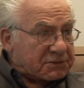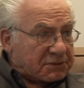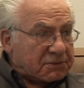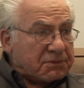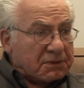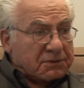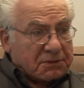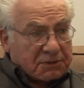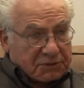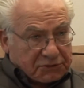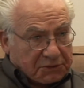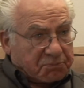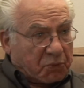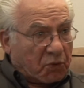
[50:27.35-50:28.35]
uh mm.
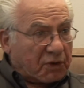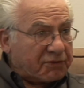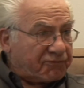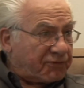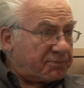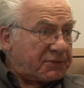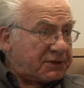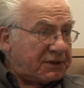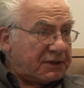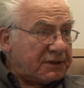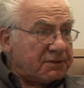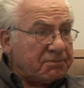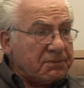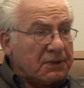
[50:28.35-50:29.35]
support from the
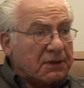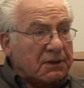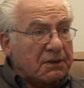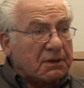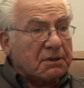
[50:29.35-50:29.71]
dean, uh-huh.